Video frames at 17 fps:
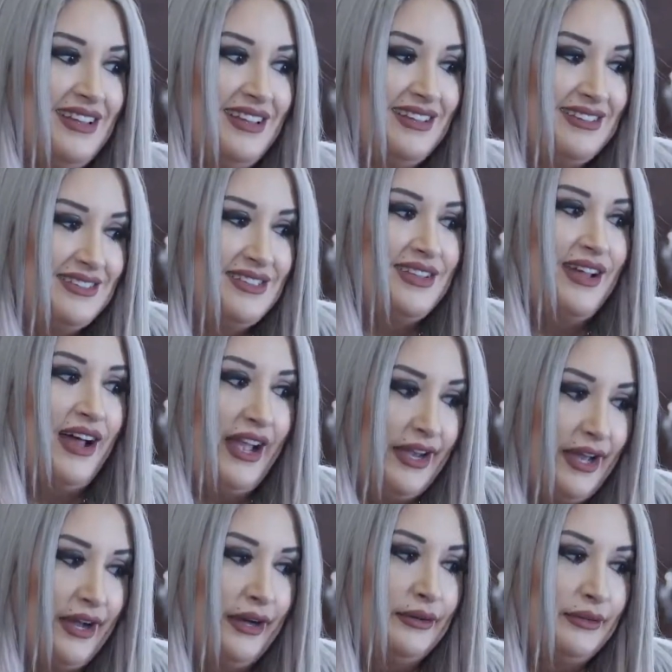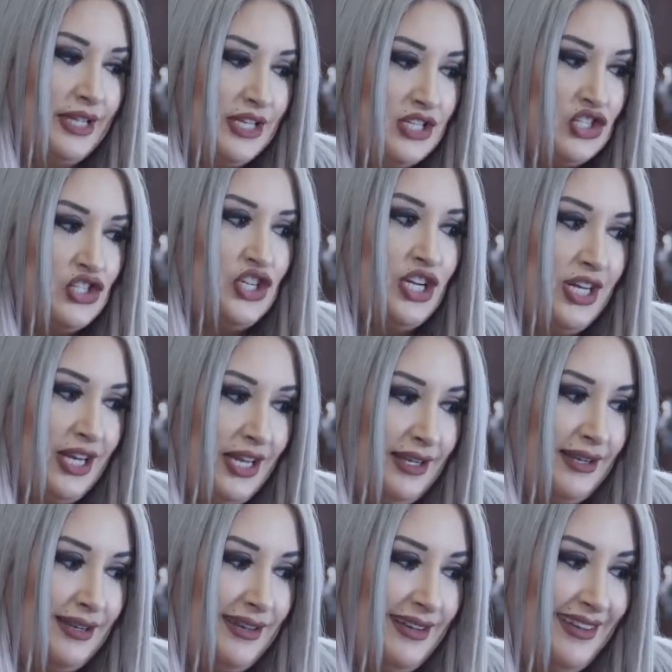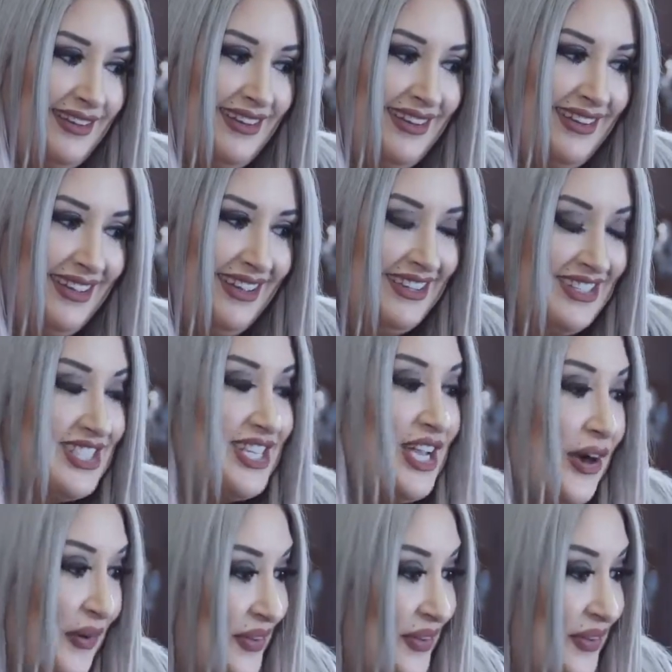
So, I know, it's cheating. So